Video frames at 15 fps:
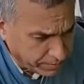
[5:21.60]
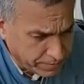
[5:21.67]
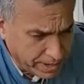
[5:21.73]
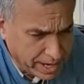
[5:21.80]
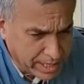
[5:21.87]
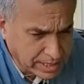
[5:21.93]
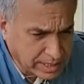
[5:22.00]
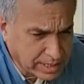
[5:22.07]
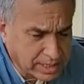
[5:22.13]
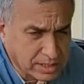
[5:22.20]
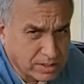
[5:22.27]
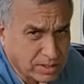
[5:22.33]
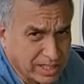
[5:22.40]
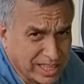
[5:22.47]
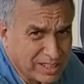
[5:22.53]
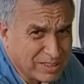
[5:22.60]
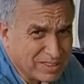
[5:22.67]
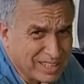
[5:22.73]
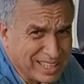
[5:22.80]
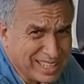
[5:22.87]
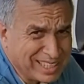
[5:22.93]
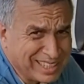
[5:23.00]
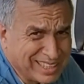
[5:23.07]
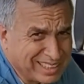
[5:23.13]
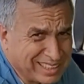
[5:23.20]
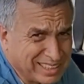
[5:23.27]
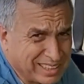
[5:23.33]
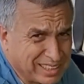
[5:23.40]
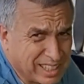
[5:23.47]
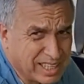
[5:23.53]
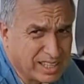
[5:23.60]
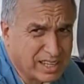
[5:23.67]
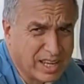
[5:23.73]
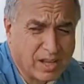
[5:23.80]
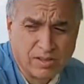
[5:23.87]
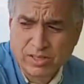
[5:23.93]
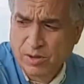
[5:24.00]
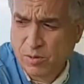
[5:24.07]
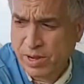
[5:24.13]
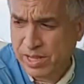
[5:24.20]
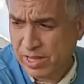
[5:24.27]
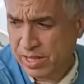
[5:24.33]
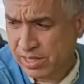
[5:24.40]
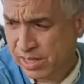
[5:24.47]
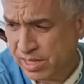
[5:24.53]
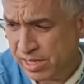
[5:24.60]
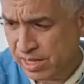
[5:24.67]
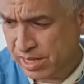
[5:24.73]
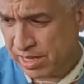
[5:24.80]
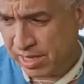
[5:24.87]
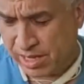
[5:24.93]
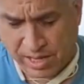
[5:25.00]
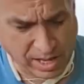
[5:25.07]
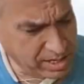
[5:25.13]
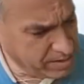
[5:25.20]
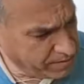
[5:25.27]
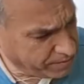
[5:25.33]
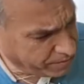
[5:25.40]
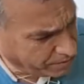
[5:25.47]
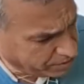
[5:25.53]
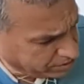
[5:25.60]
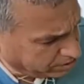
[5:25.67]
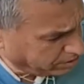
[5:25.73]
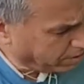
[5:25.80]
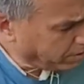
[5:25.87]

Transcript: fast, so they don't need a counterweight of the at the front.